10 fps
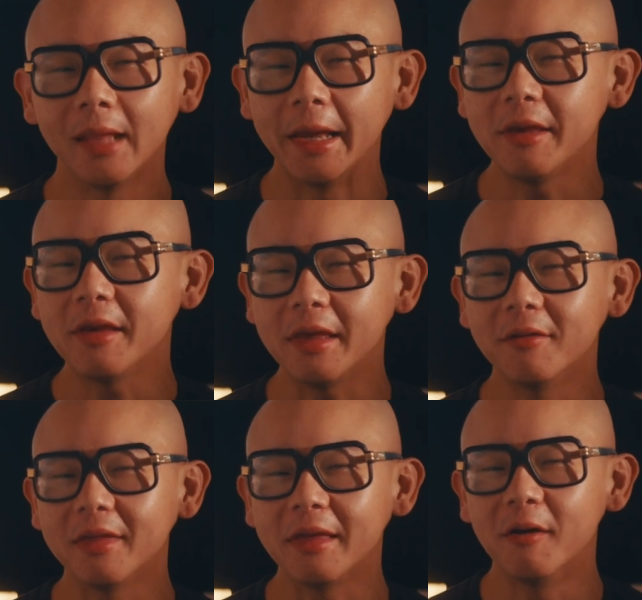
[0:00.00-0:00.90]
Are you
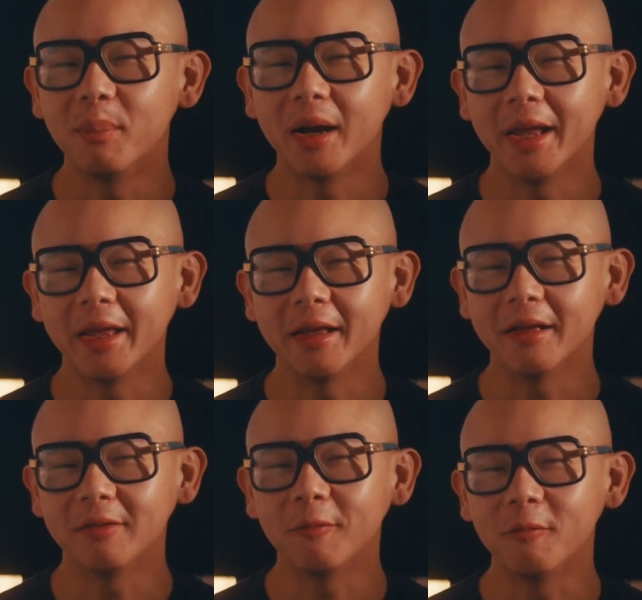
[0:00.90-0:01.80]
guilty of
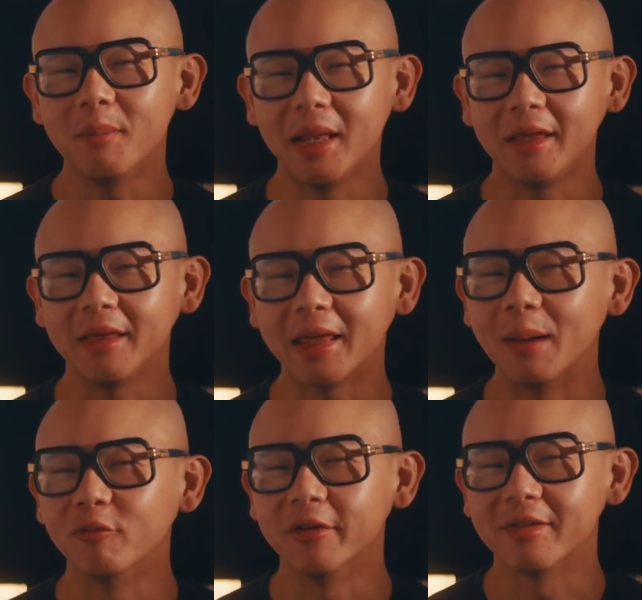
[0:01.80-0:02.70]
buying too many
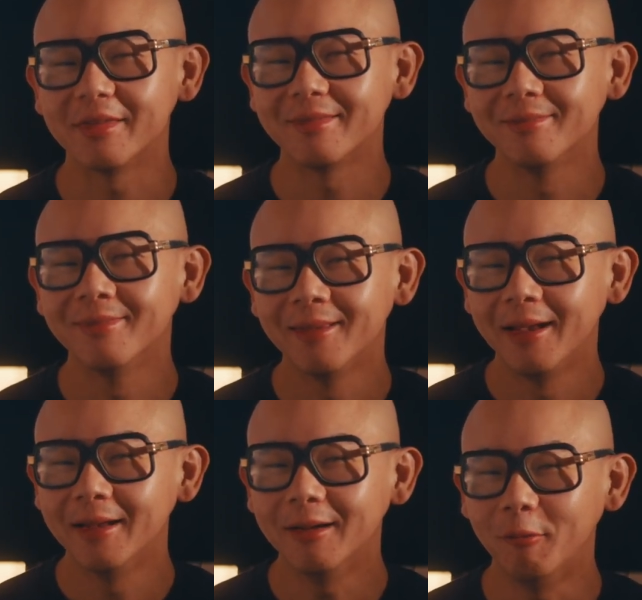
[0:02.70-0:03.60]
cameras?
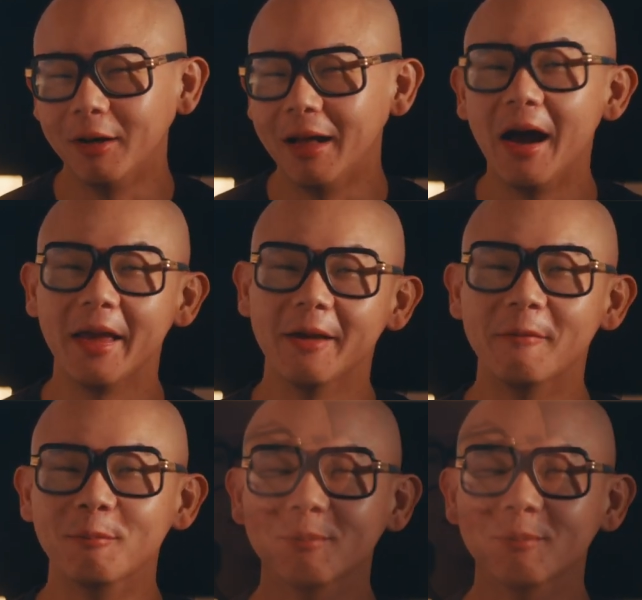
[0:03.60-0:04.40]
Well, I am.